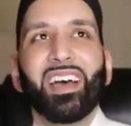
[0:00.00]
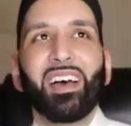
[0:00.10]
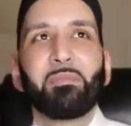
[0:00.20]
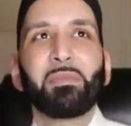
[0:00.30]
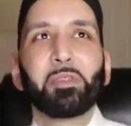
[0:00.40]

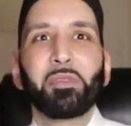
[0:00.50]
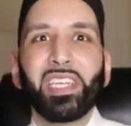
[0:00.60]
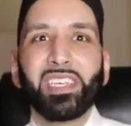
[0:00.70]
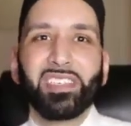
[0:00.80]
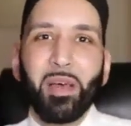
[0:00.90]
uh,
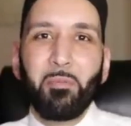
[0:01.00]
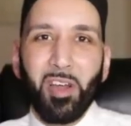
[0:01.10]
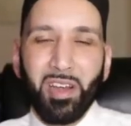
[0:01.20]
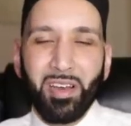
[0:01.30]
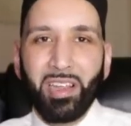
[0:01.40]
between
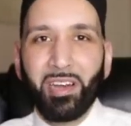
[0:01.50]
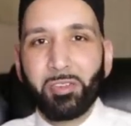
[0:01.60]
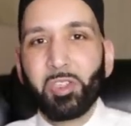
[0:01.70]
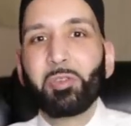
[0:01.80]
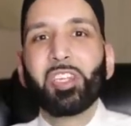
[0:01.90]
someone, you
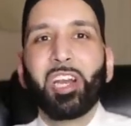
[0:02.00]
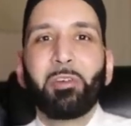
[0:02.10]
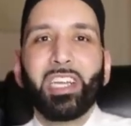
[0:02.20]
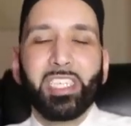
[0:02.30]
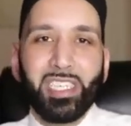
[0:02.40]
know, two
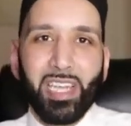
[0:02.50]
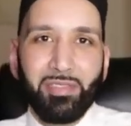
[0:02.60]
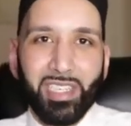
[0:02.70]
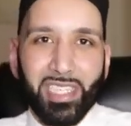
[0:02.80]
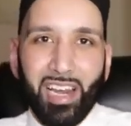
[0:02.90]
generations
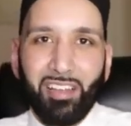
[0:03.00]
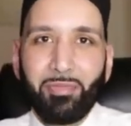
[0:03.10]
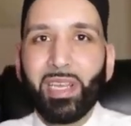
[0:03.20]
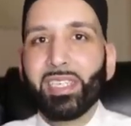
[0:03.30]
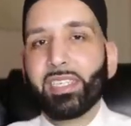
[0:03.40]
of the Salaf,
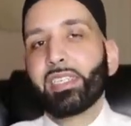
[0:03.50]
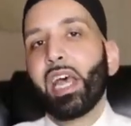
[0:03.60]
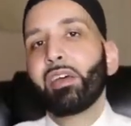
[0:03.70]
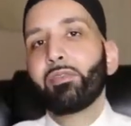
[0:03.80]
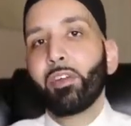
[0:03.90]
because the
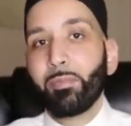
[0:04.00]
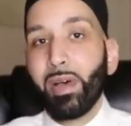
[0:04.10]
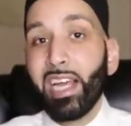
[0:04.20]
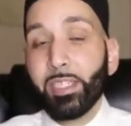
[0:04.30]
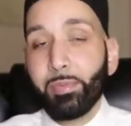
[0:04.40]
Salaf are the
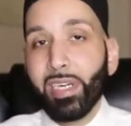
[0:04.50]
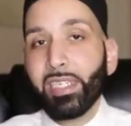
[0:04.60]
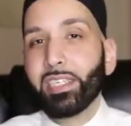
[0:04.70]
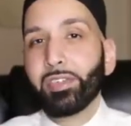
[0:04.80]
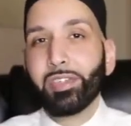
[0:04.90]
pious
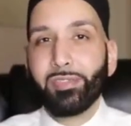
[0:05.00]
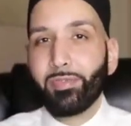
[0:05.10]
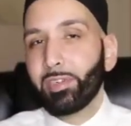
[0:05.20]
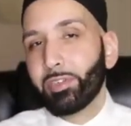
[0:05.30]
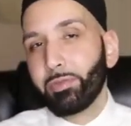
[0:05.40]
predecessors, the
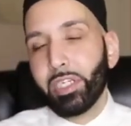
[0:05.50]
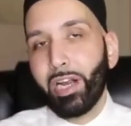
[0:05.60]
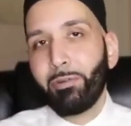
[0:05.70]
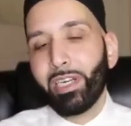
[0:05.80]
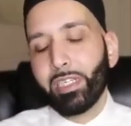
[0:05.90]
first three
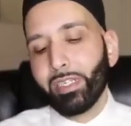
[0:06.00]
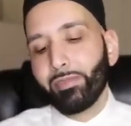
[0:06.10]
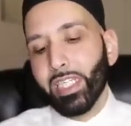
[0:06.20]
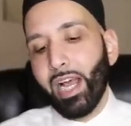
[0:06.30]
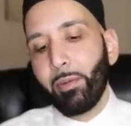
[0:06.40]
generations
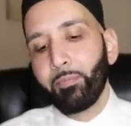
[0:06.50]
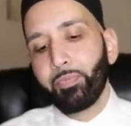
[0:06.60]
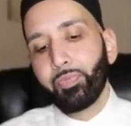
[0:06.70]
of Islam.